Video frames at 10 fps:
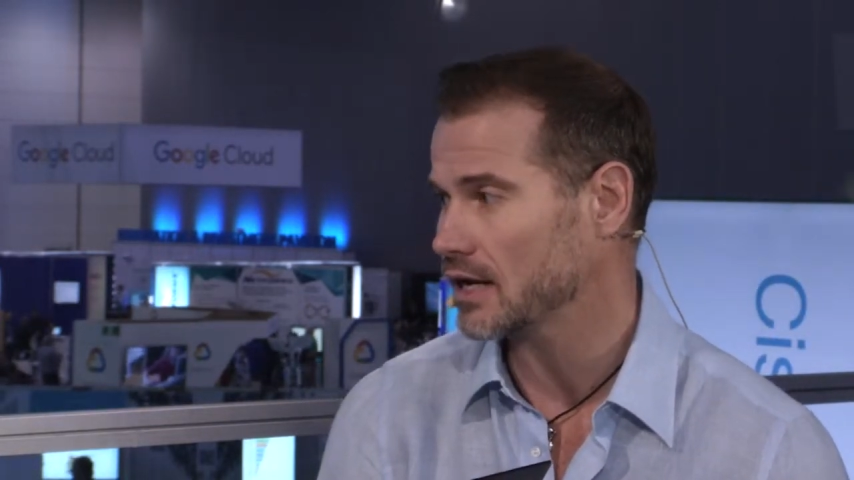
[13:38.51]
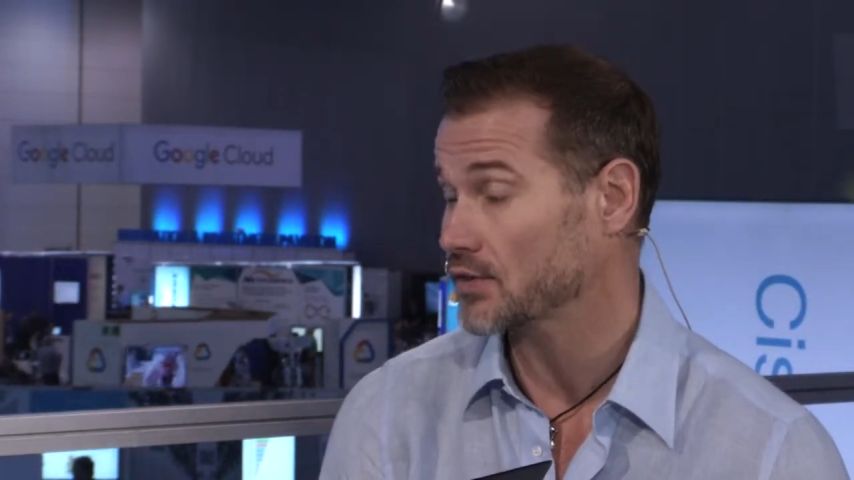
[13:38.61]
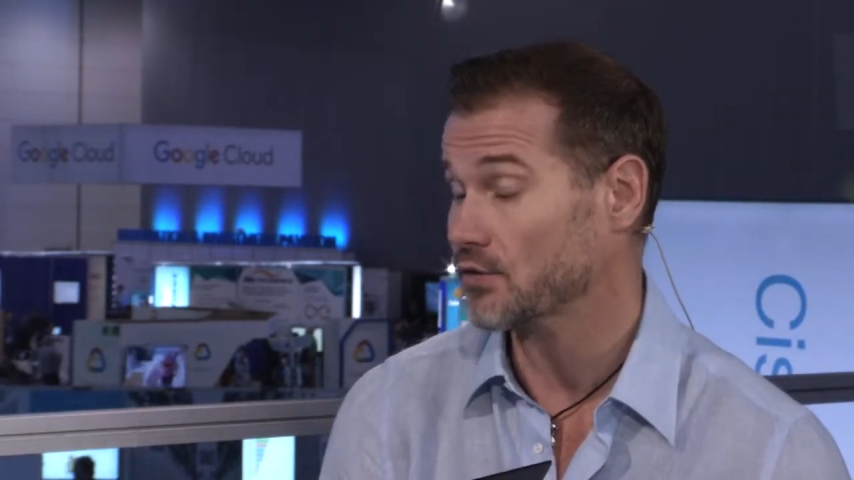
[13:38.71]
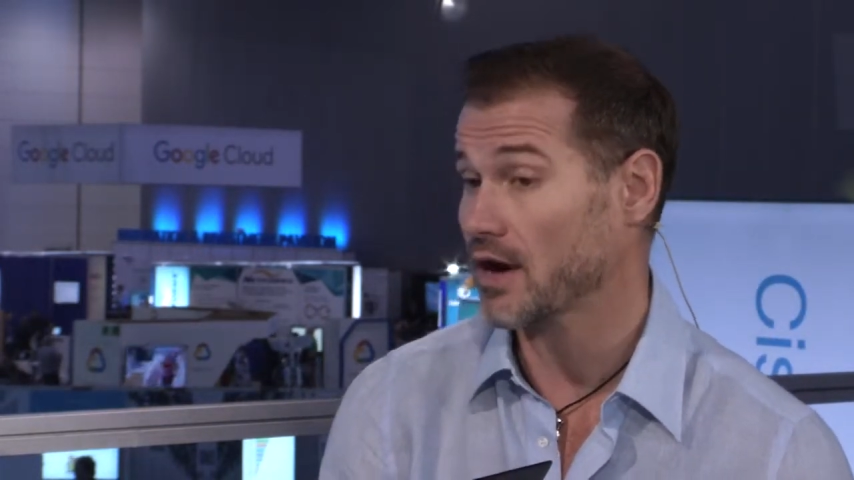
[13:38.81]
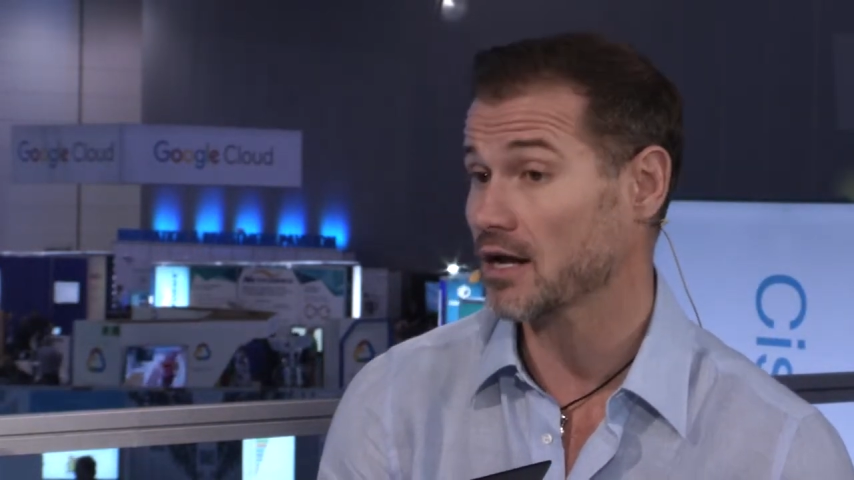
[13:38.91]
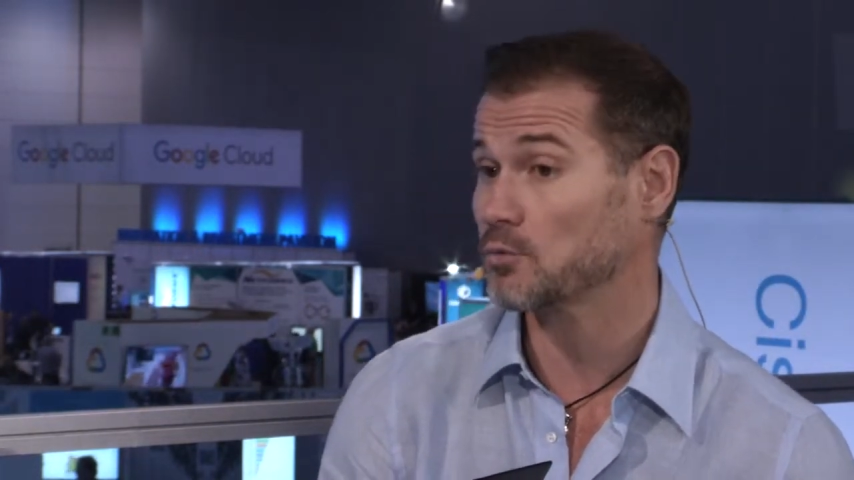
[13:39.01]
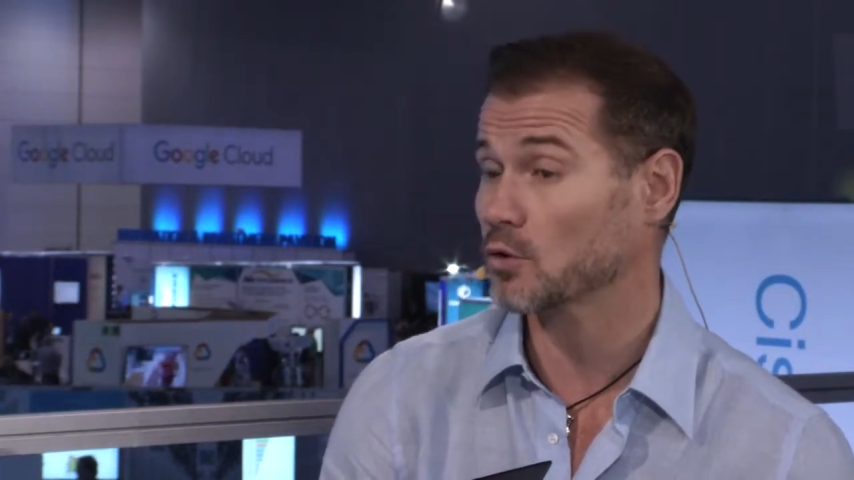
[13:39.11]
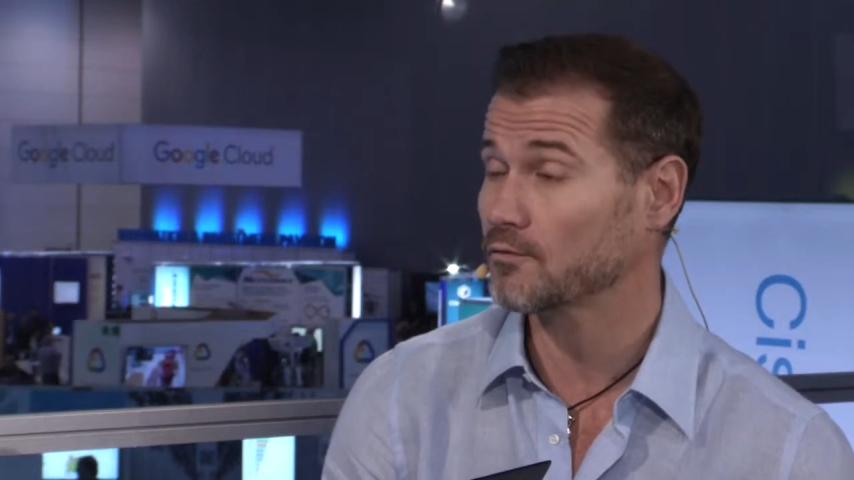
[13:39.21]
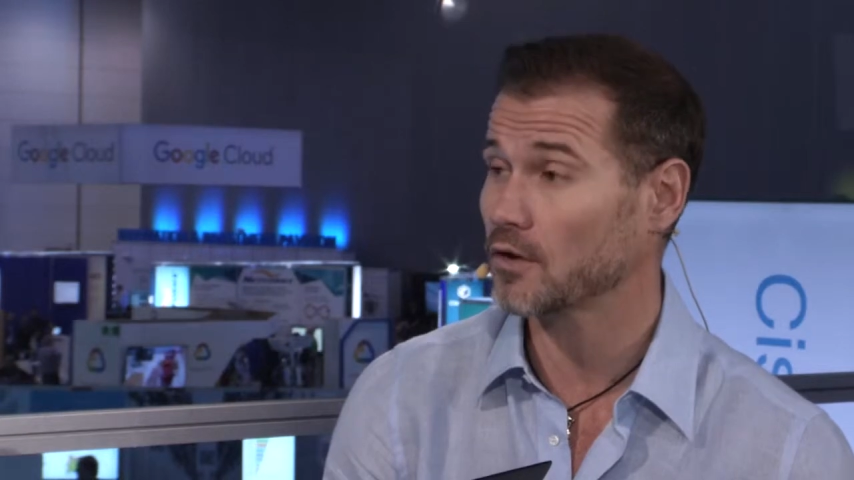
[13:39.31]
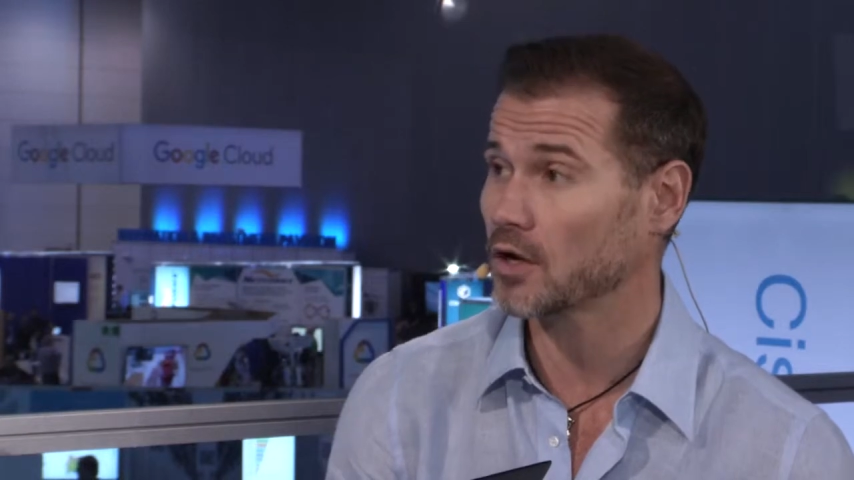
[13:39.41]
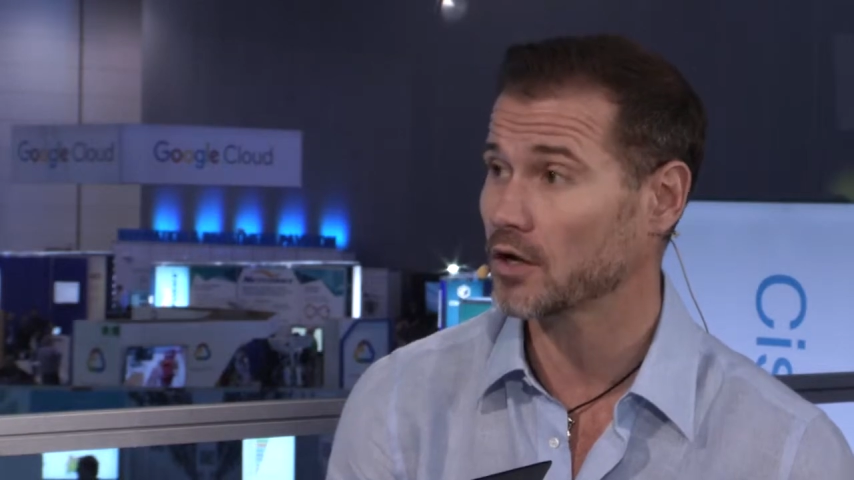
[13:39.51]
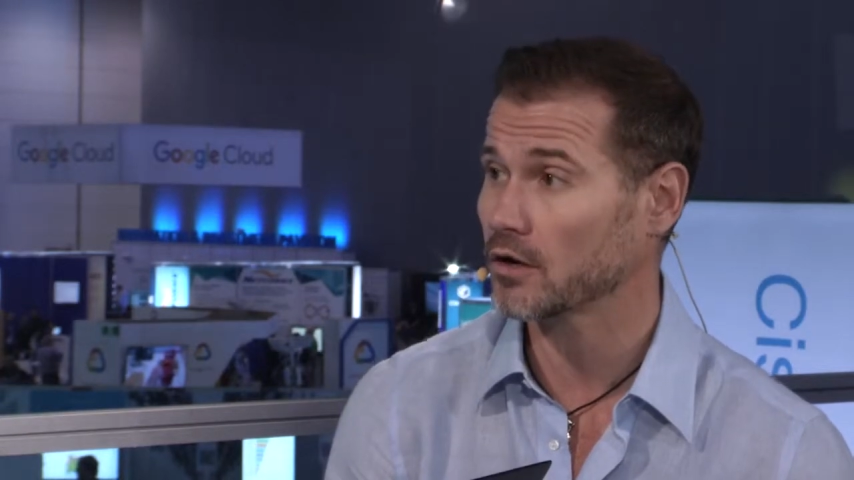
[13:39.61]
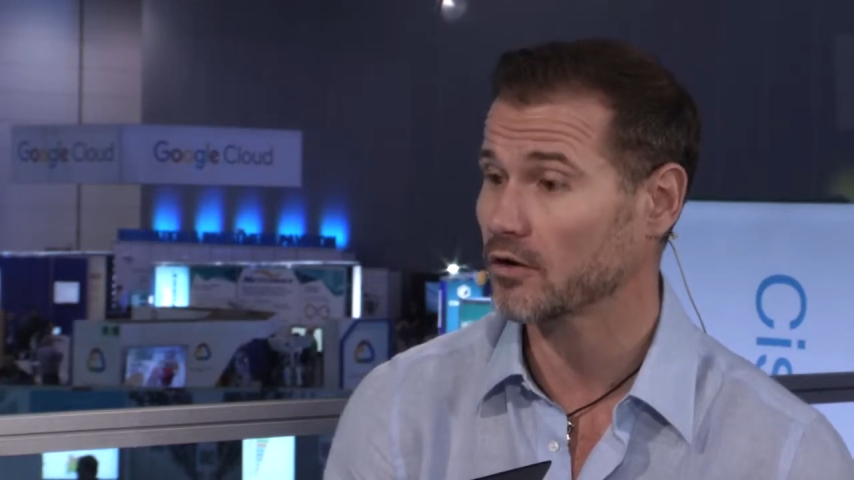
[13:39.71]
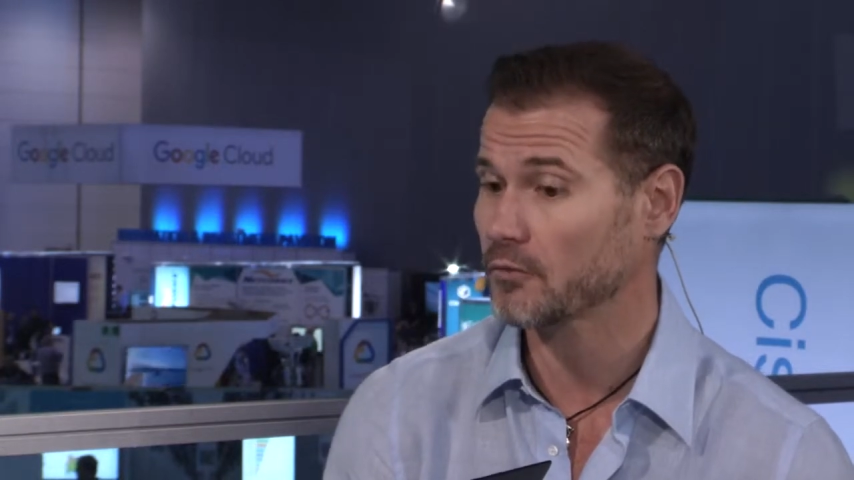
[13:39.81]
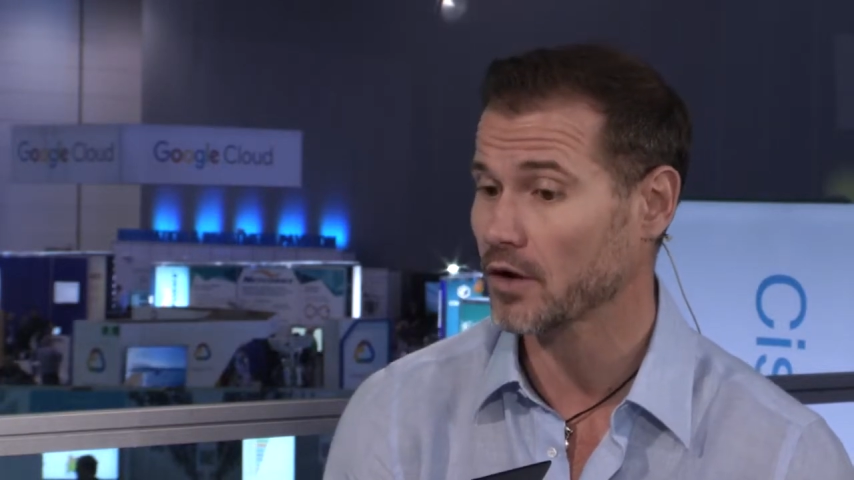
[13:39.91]
throughout a
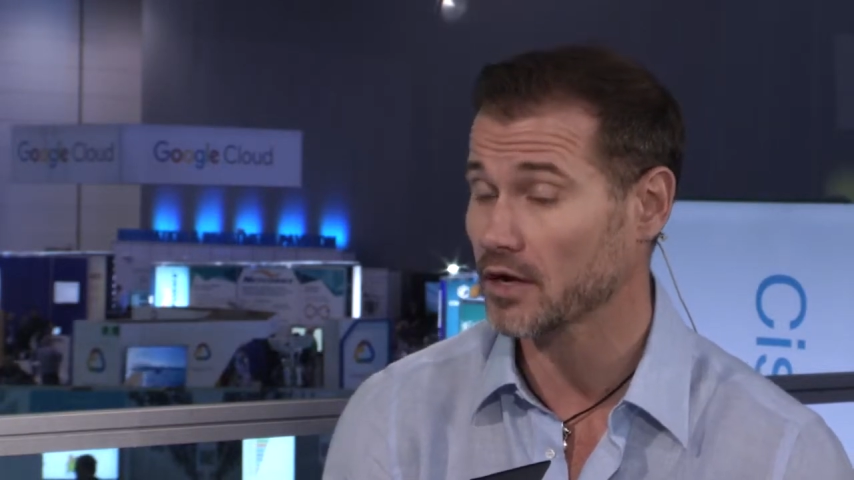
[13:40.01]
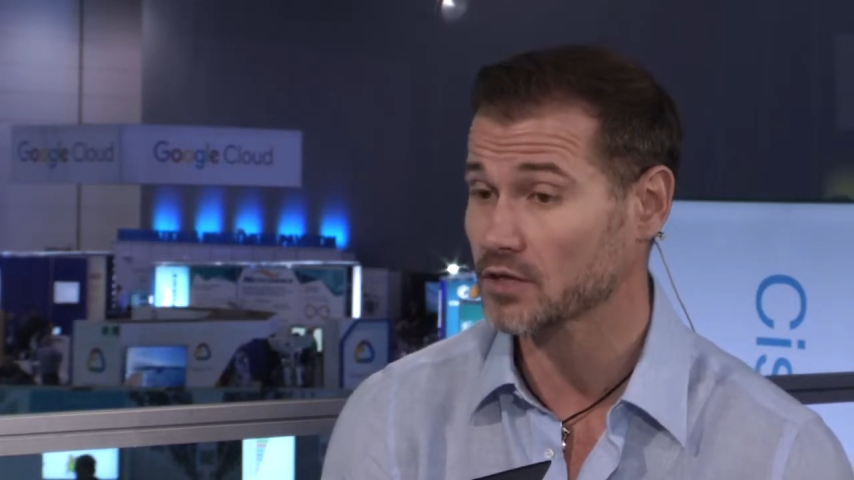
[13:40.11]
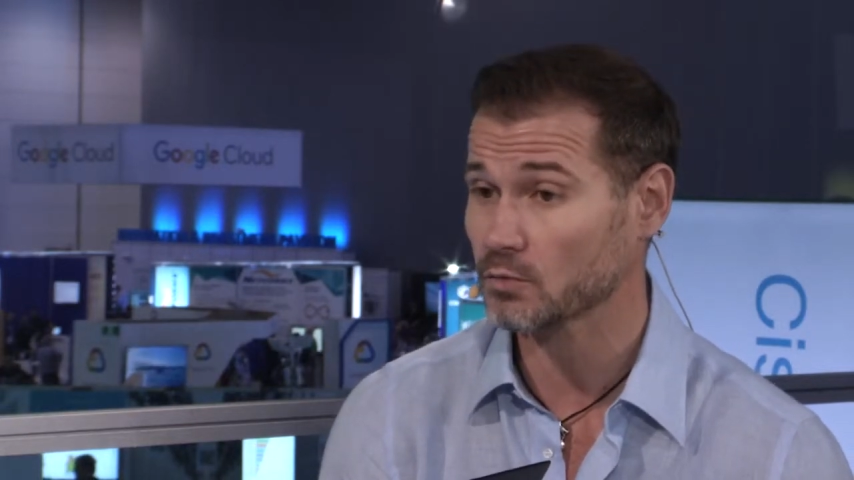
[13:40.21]
portfolio of products,